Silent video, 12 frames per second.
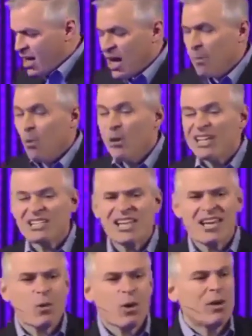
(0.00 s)
couple weeks
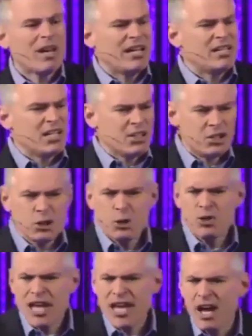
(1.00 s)
later, we went and did a
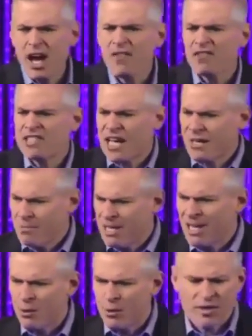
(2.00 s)
2-day off-site
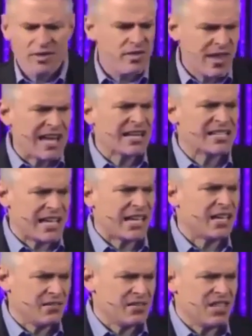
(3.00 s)
meeting with that
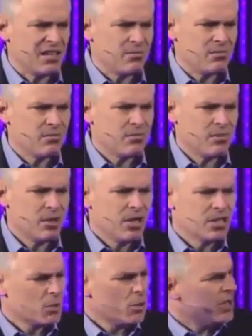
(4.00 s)
executive team.
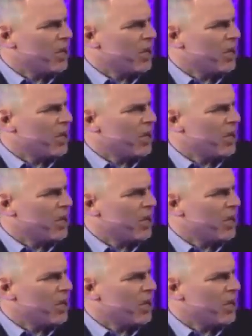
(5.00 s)
So we went